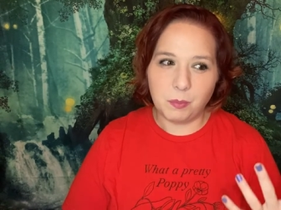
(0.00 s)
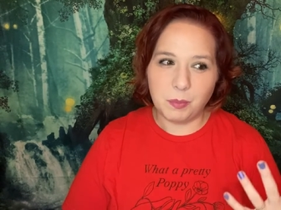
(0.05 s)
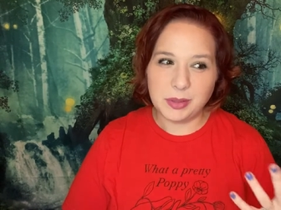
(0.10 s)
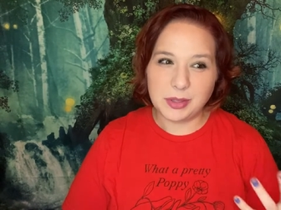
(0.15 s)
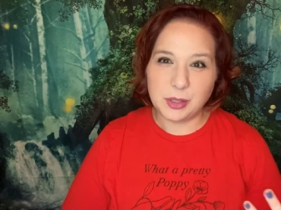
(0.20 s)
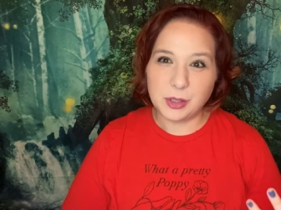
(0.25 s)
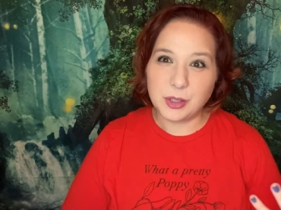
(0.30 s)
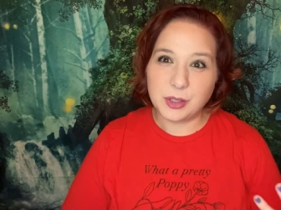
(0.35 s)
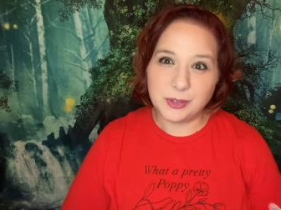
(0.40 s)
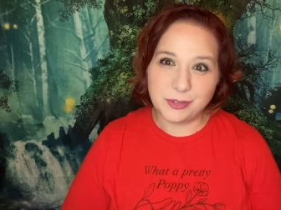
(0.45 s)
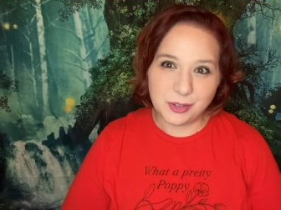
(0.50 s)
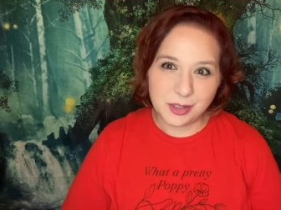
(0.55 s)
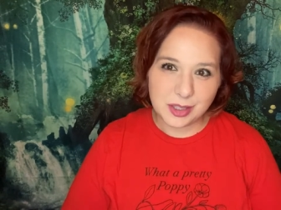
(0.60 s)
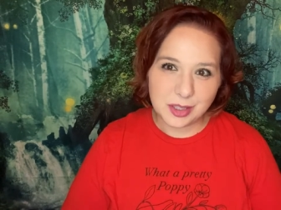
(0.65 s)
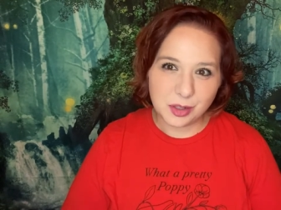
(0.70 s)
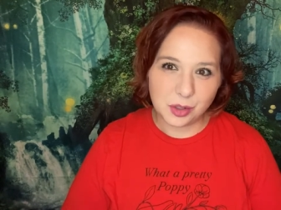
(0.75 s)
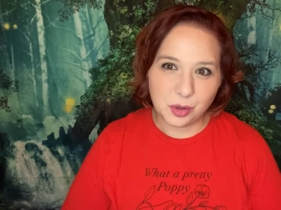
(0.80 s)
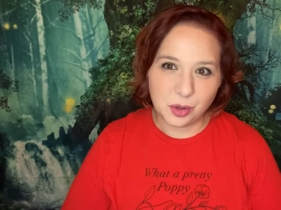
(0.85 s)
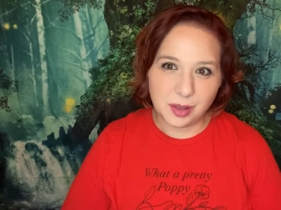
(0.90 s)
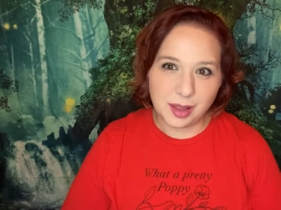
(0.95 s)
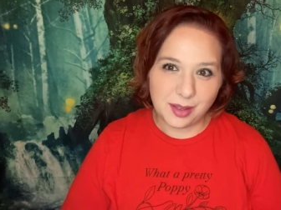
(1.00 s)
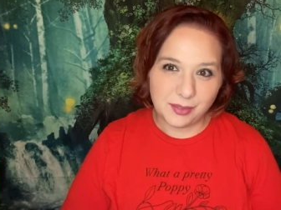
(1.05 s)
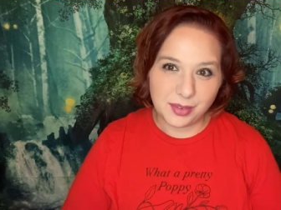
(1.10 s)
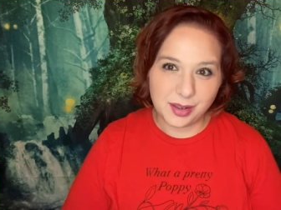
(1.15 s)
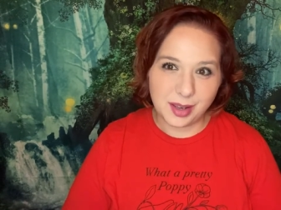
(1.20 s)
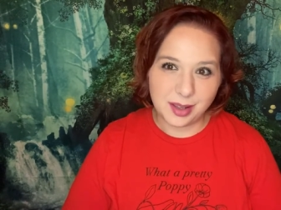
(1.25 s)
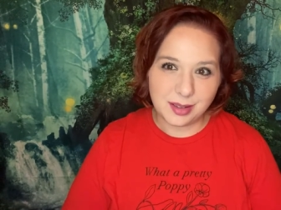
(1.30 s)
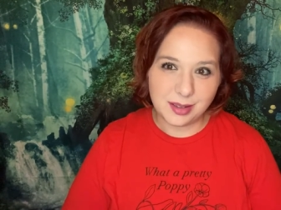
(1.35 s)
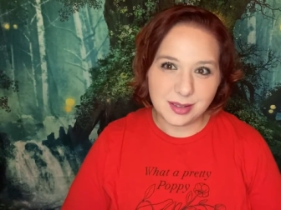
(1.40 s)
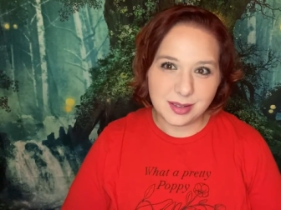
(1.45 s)
But there's physical
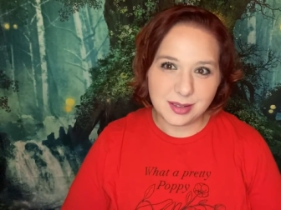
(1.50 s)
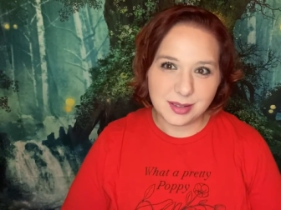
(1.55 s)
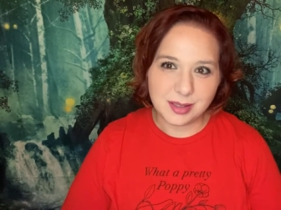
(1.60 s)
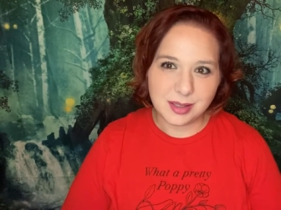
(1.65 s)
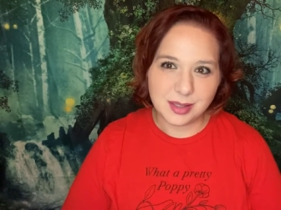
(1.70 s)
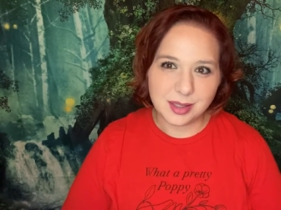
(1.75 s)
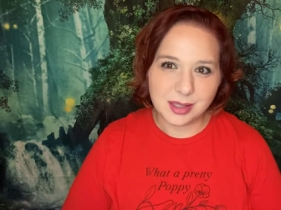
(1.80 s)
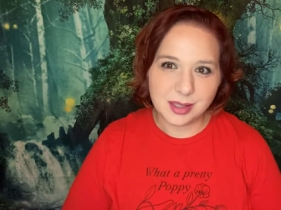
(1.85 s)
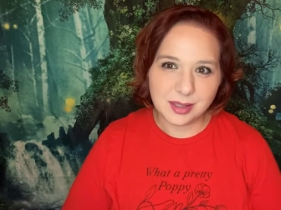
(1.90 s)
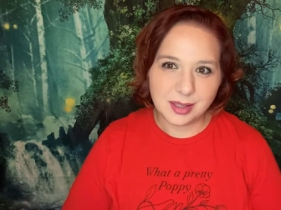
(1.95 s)
evidence